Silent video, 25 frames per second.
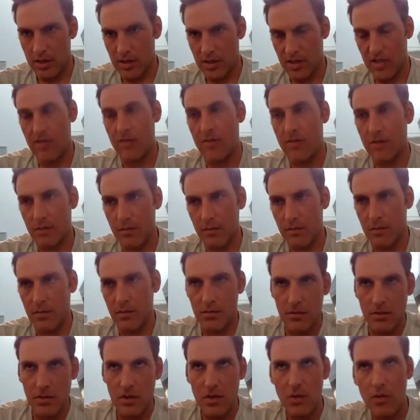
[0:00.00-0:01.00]

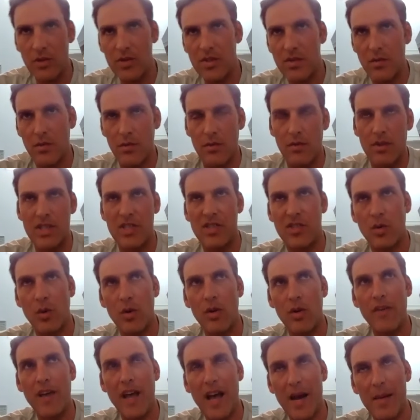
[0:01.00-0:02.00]
it's
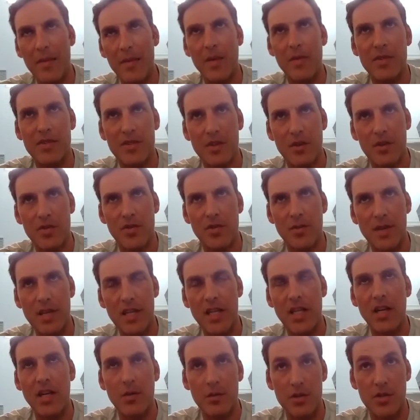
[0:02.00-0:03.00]
sort of happening with social
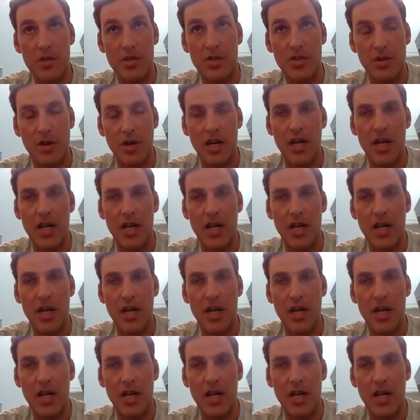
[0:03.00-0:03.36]
media, which is